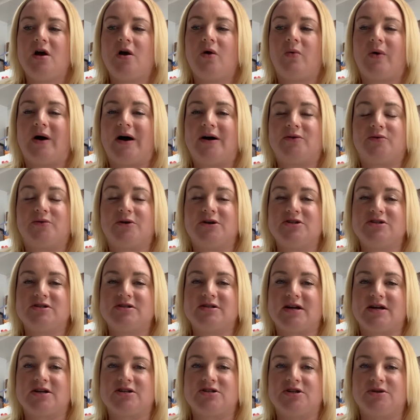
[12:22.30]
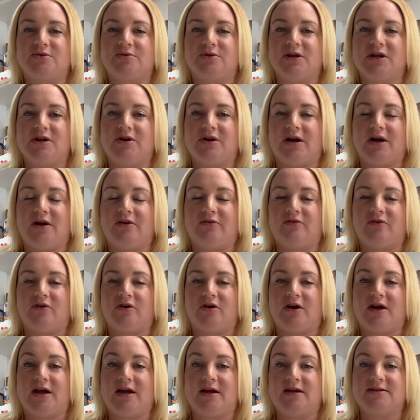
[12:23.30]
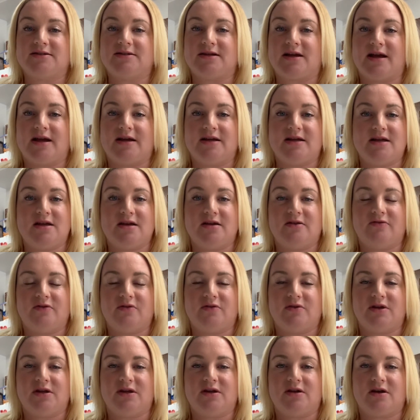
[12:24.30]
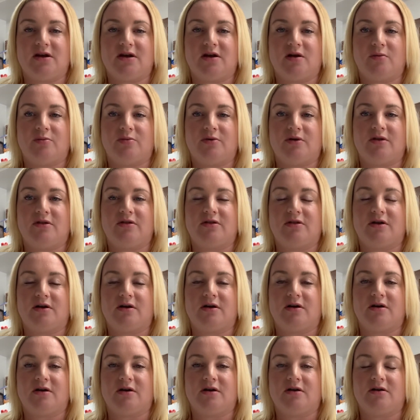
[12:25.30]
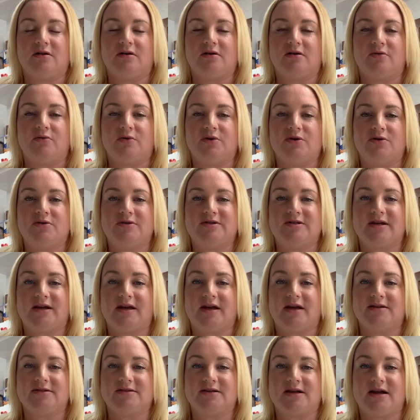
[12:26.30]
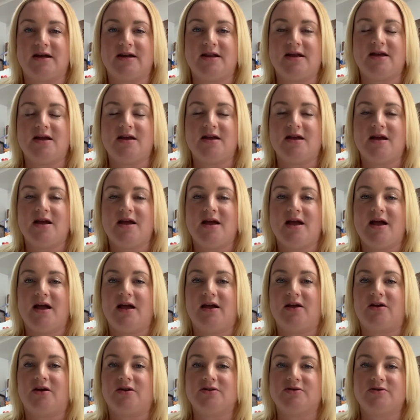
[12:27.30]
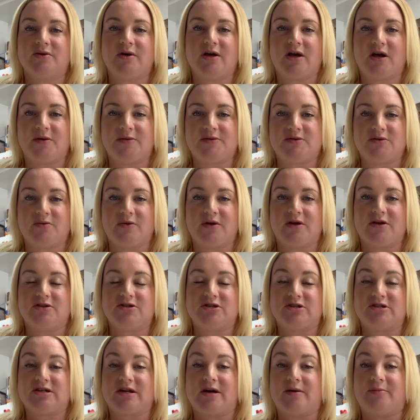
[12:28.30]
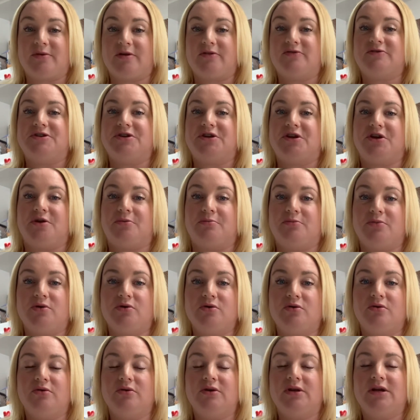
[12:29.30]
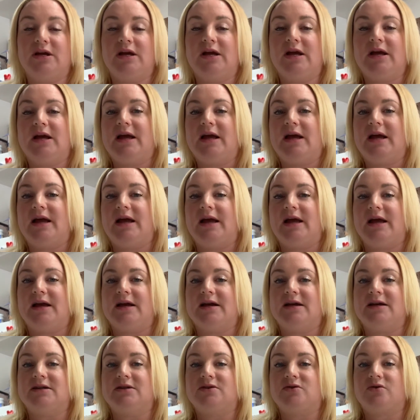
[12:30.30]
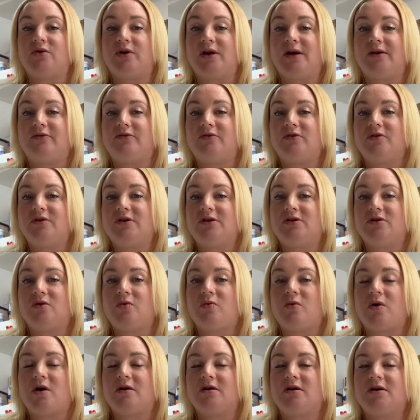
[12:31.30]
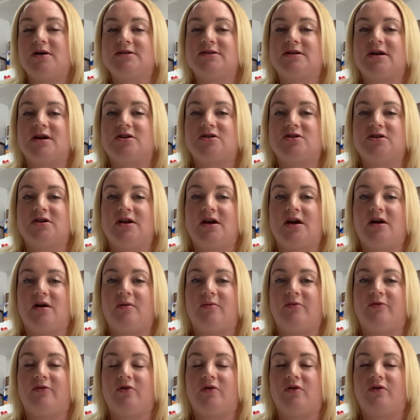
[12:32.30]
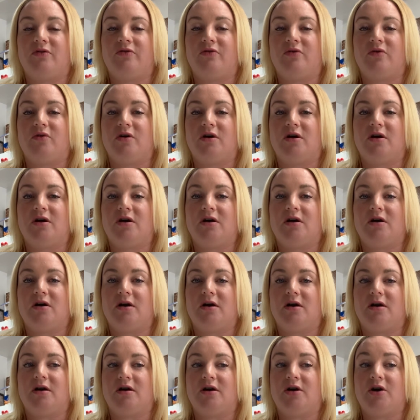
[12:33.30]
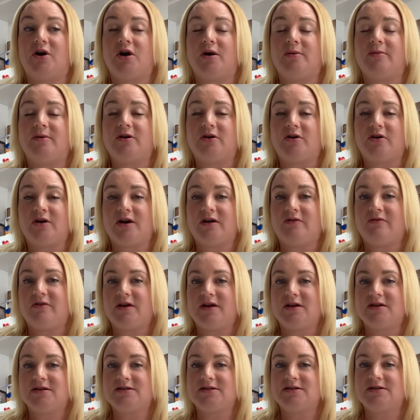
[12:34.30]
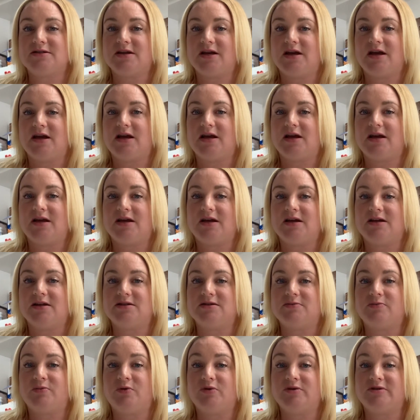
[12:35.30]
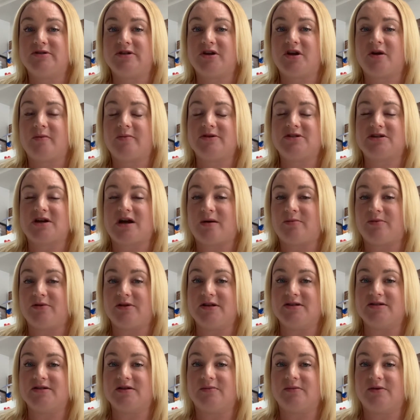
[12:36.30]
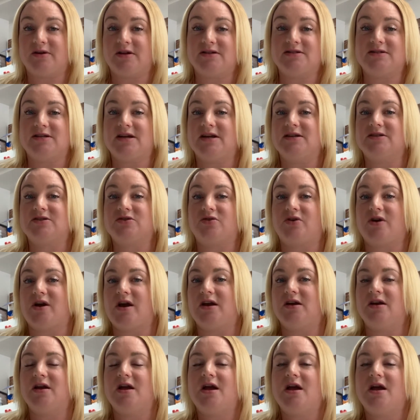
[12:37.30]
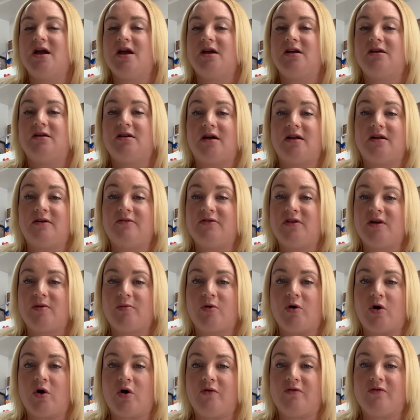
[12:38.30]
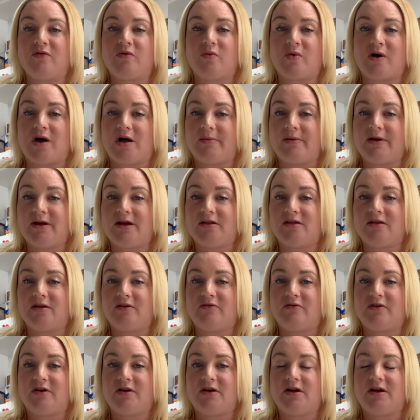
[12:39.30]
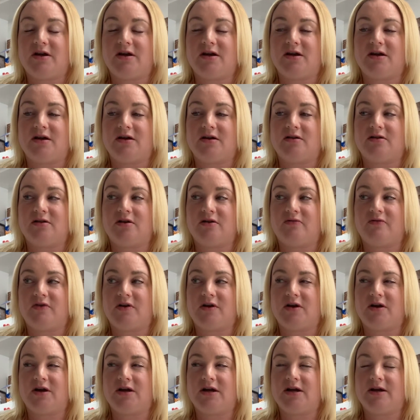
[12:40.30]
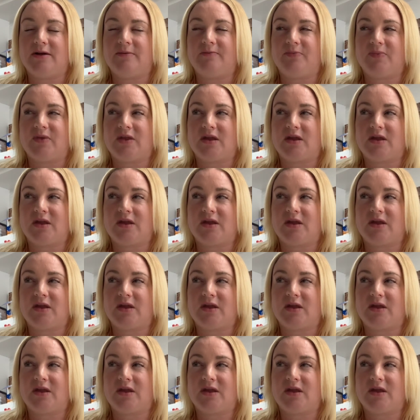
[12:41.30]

Wild orange is actually really great for anxiety if you need help with reducing anxiety. It also helps with just uplifting your mood. And grapefruit in your water is actually helpful for curbing cravings and boosting your metabolism, and it tastes great. None of them are overwhelming. They're very